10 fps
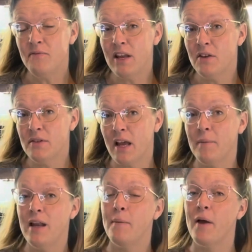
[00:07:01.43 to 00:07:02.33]
videos
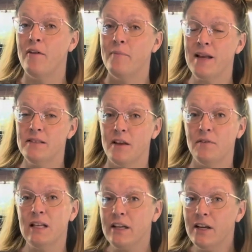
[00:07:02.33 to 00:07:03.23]
coming up of myself
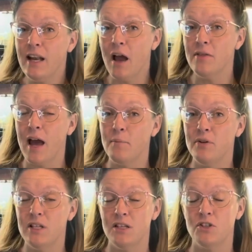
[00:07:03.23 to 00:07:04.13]
clearing out that
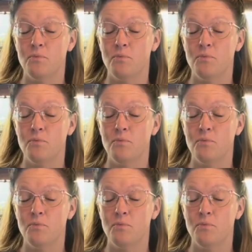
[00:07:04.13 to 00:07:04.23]
potential